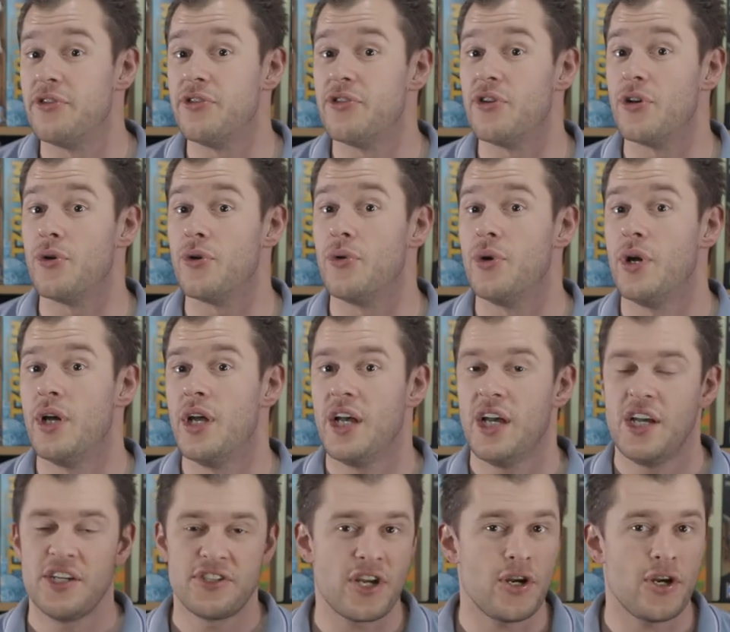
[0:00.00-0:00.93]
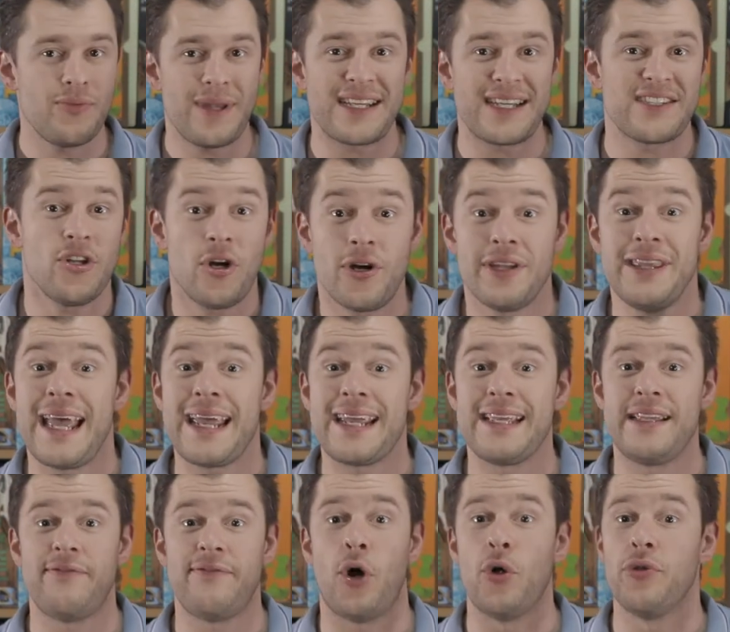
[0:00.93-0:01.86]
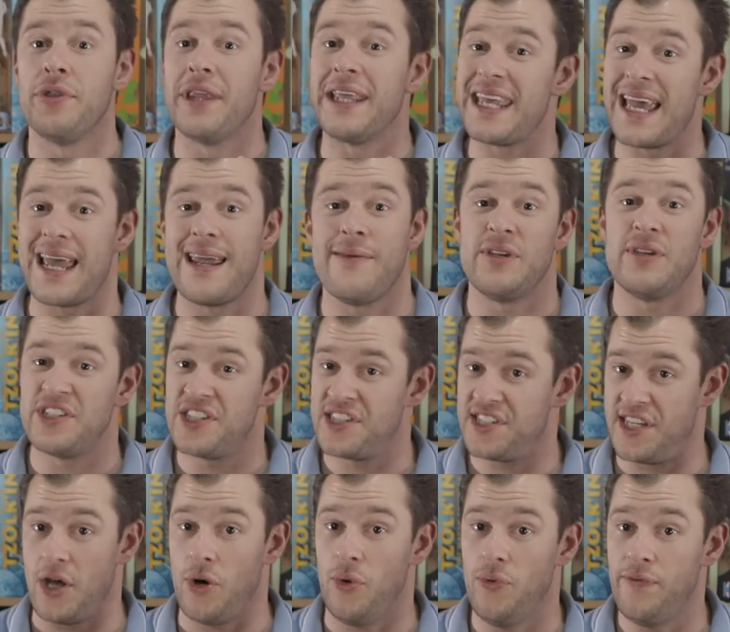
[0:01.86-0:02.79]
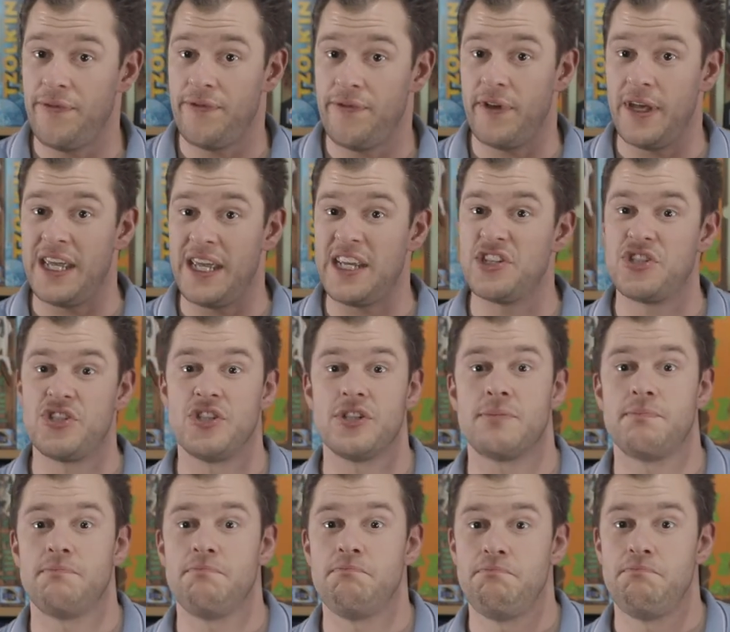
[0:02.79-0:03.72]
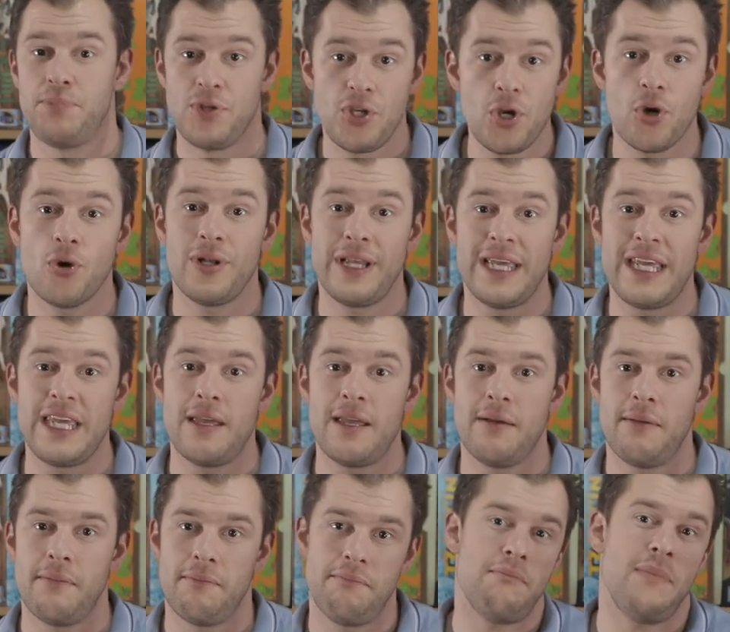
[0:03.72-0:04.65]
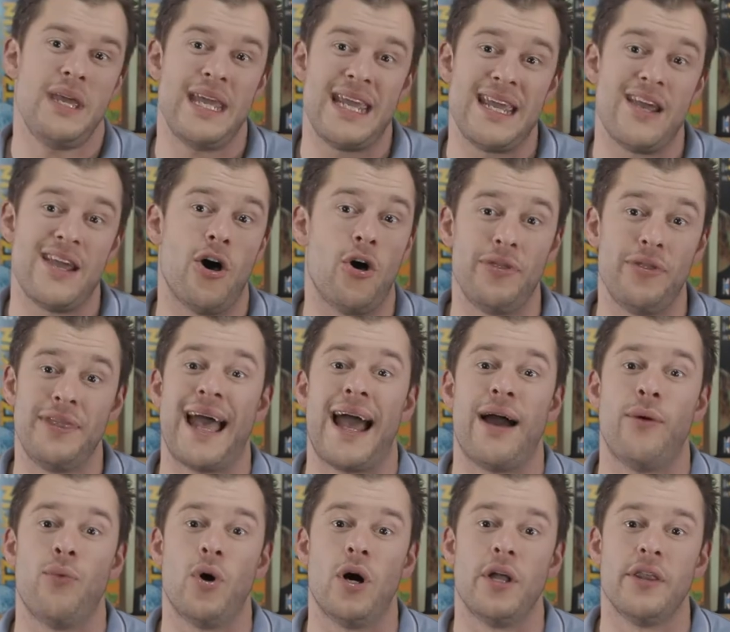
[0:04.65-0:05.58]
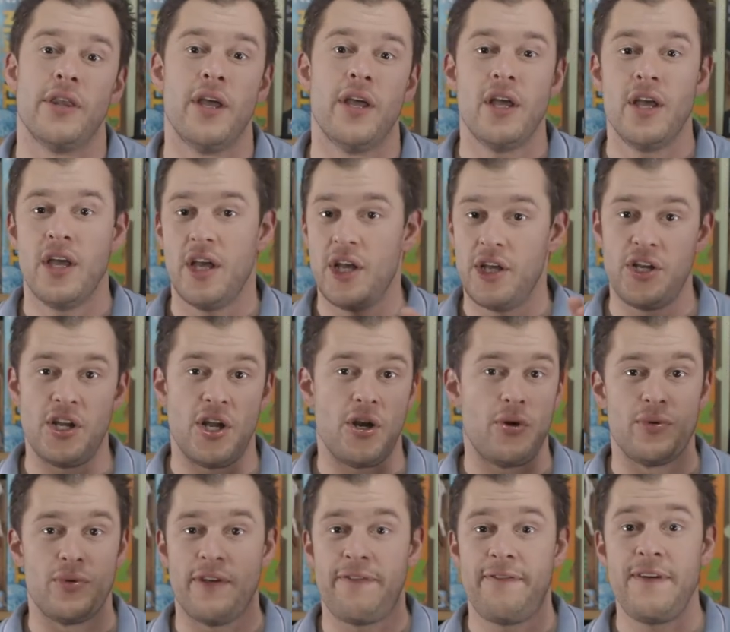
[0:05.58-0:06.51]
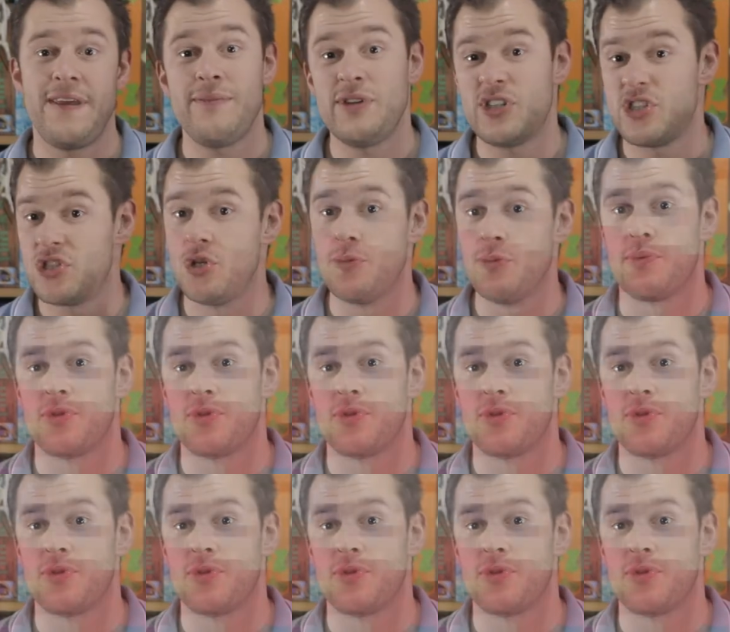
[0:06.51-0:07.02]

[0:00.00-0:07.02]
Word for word: do. So that's not a negative on the game itself, it's just purely me on that one. You know, the theme is super